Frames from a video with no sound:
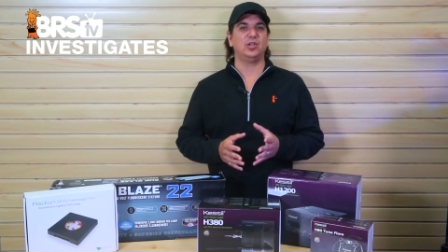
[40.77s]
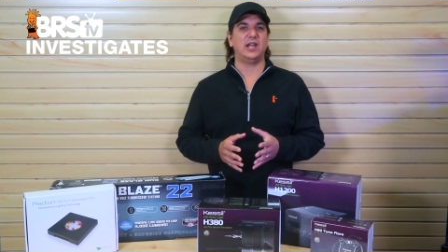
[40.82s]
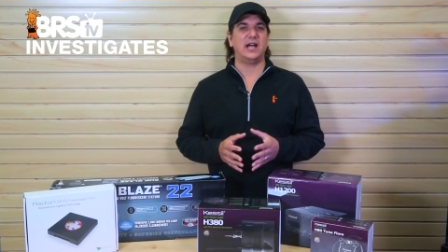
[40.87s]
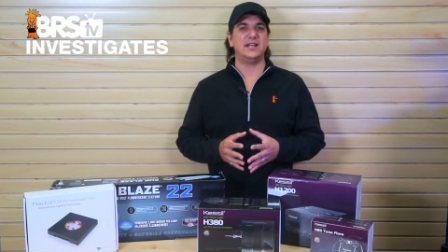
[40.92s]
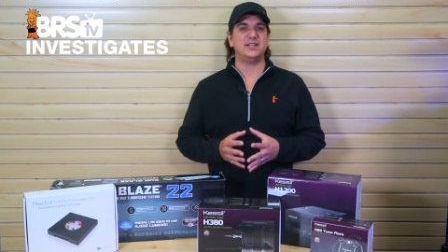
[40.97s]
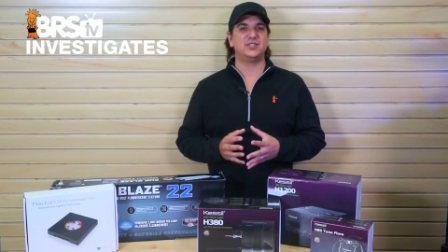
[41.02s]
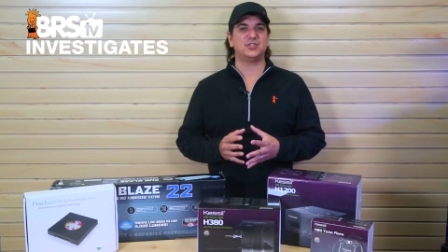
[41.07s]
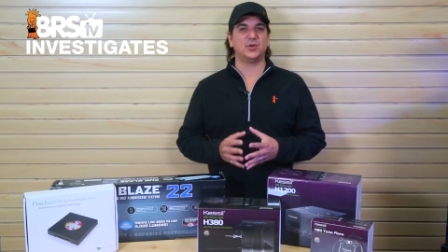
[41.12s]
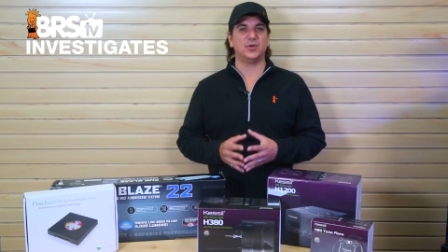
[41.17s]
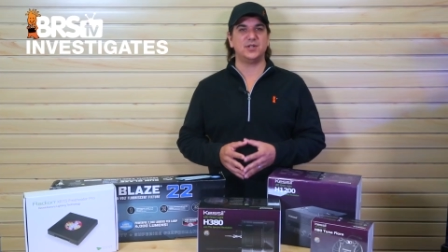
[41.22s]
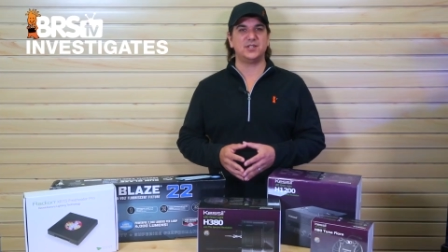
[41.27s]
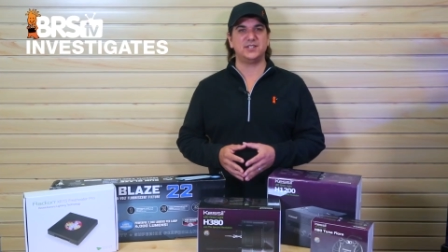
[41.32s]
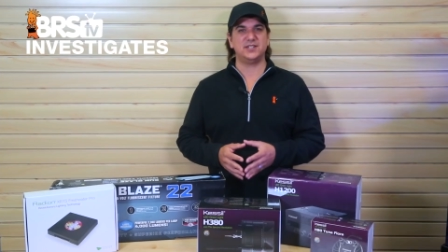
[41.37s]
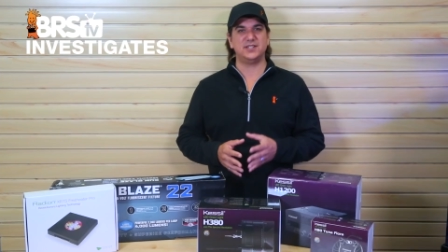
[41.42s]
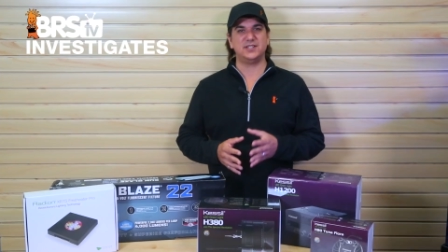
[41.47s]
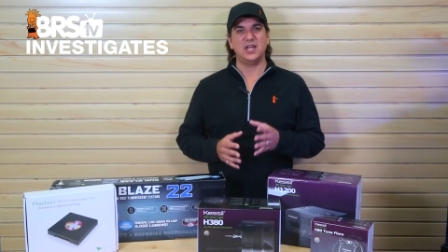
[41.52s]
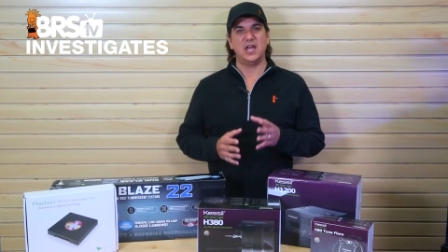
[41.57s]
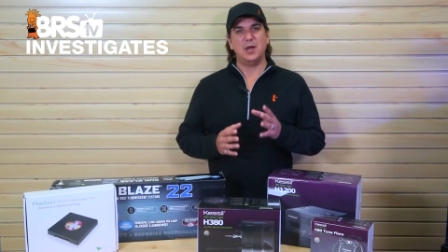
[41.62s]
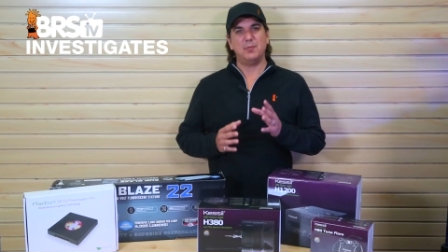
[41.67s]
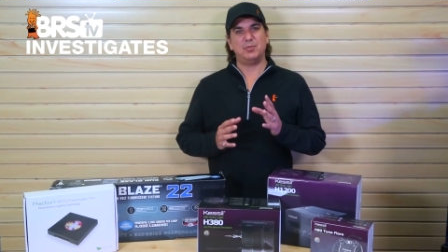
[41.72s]
R light
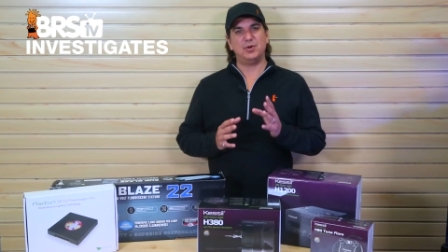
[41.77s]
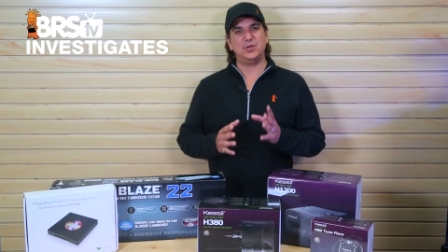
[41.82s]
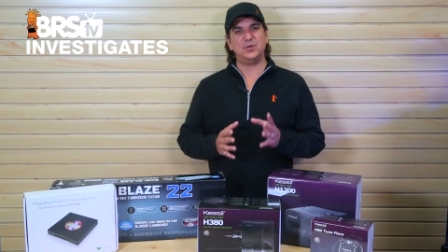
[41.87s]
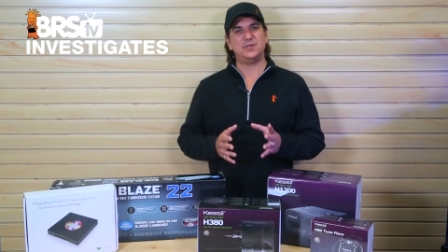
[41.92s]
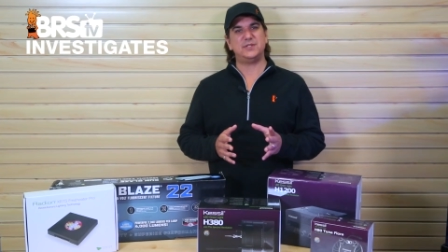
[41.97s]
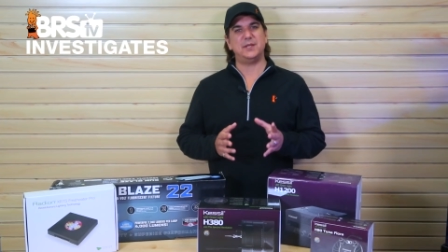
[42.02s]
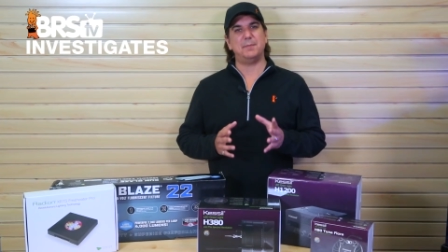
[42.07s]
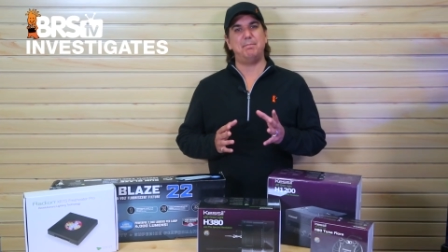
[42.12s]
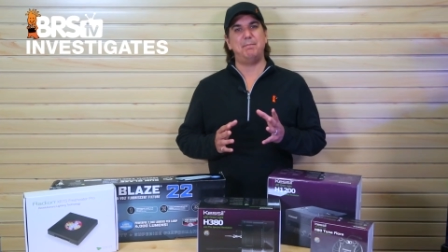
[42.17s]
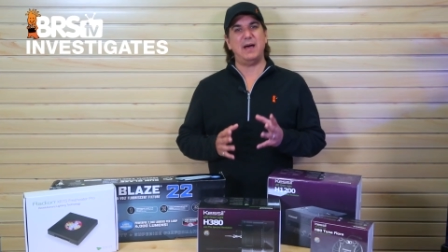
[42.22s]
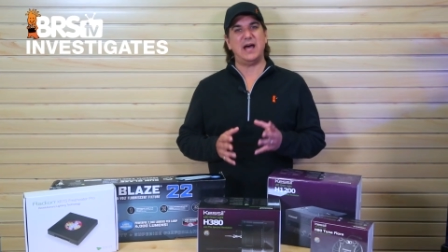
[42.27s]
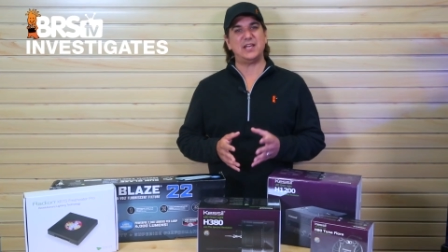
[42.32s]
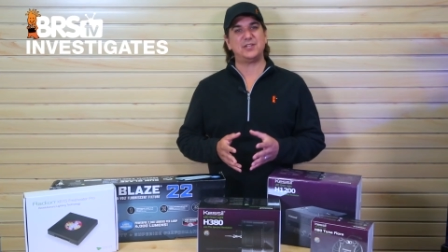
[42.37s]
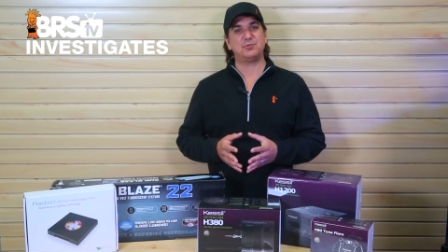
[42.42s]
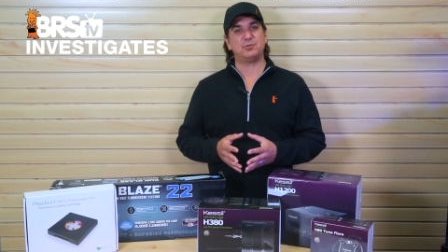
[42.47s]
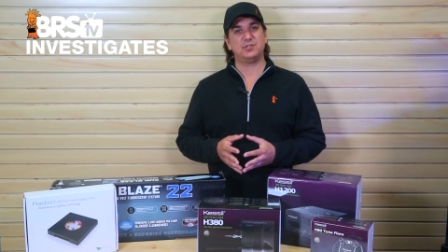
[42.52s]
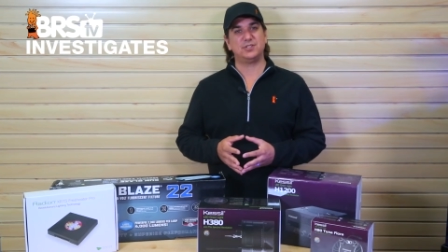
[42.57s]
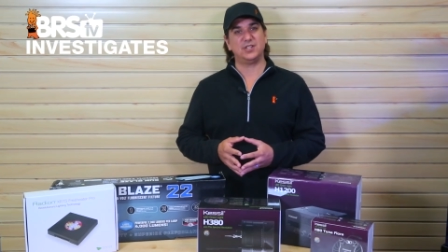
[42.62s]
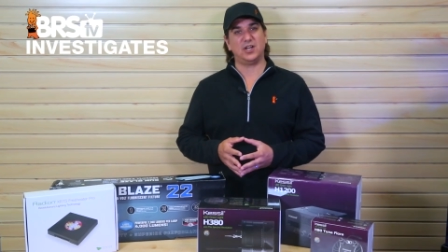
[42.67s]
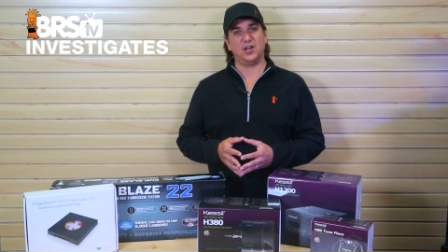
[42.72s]
sources produce the
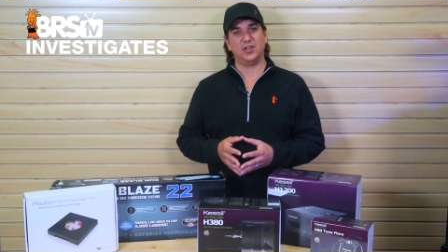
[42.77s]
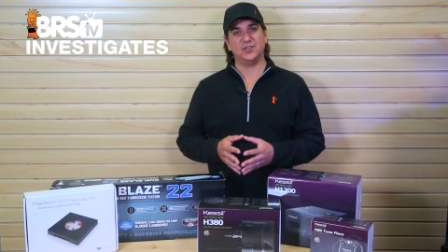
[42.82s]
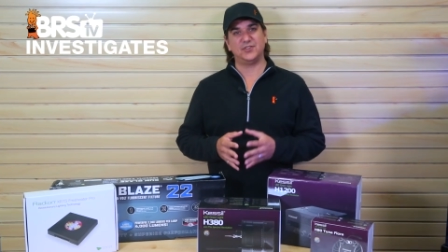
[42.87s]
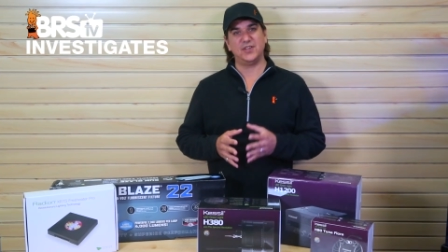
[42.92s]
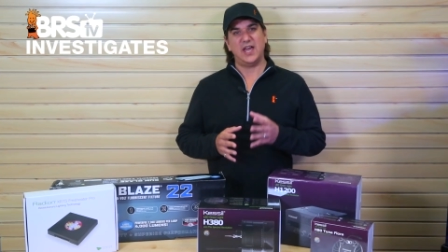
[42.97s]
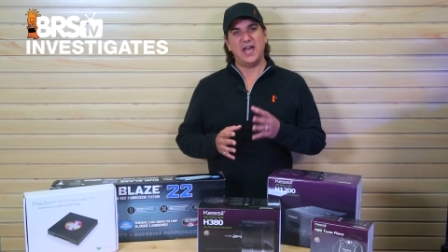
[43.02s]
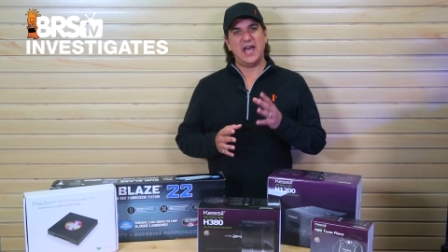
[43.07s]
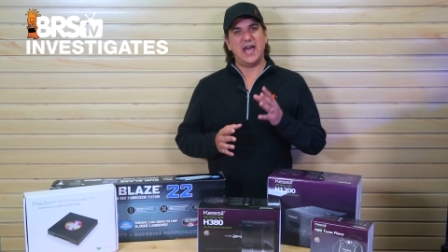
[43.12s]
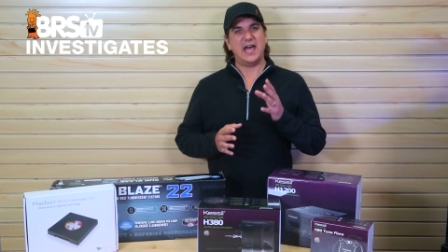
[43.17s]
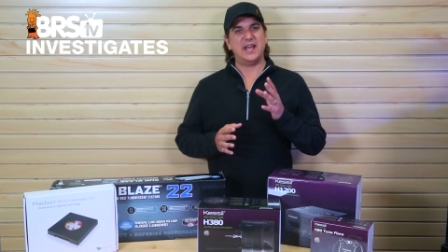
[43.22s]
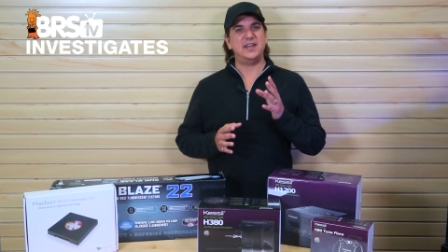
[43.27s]
best results